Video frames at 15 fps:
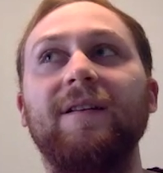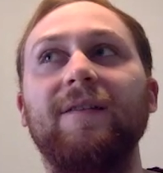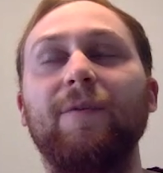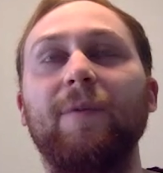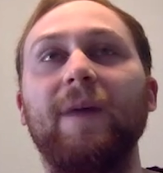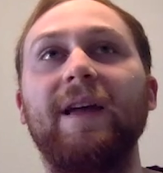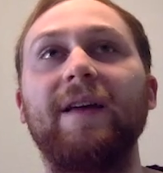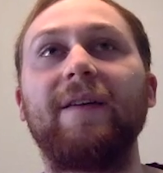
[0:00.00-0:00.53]
the
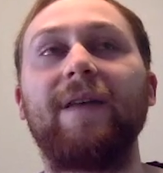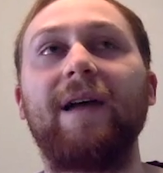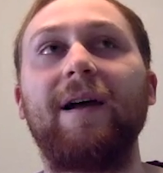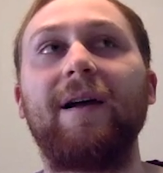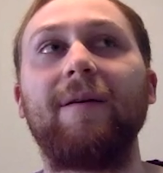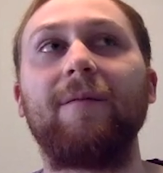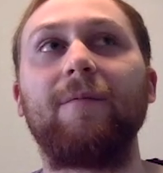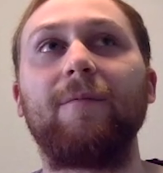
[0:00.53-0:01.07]
way
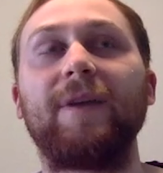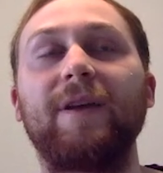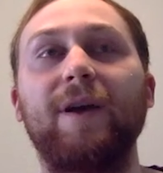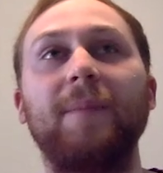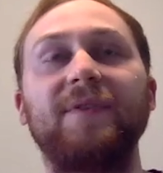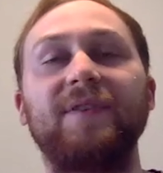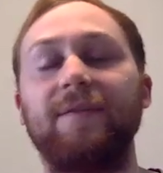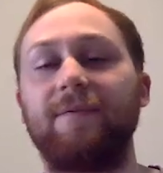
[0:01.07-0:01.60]
that we
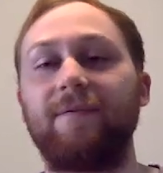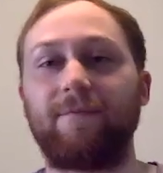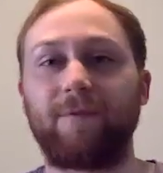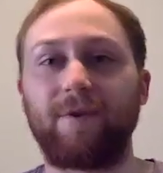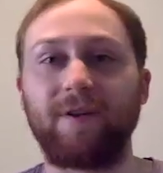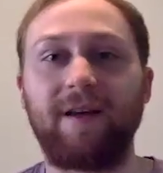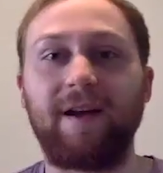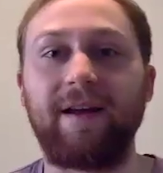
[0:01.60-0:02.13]
come to
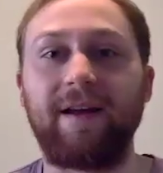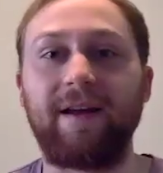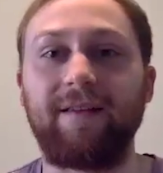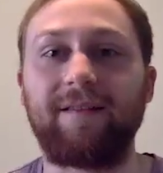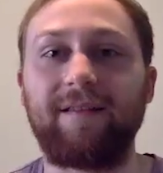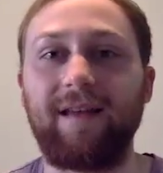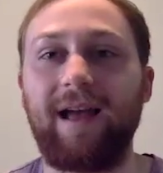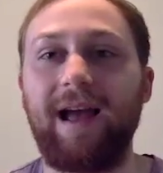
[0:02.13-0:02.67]

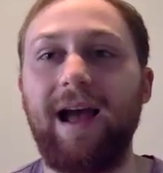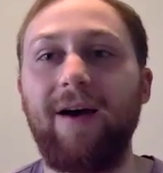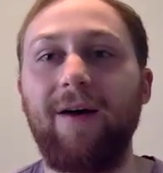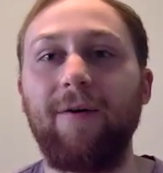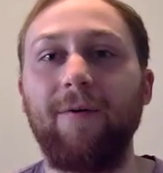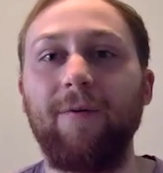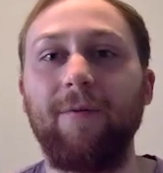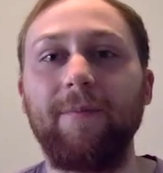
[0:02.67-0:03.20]
realize
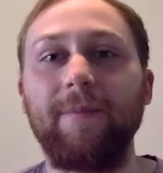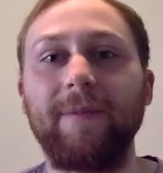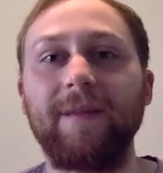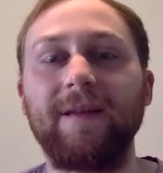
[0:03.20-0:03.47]
how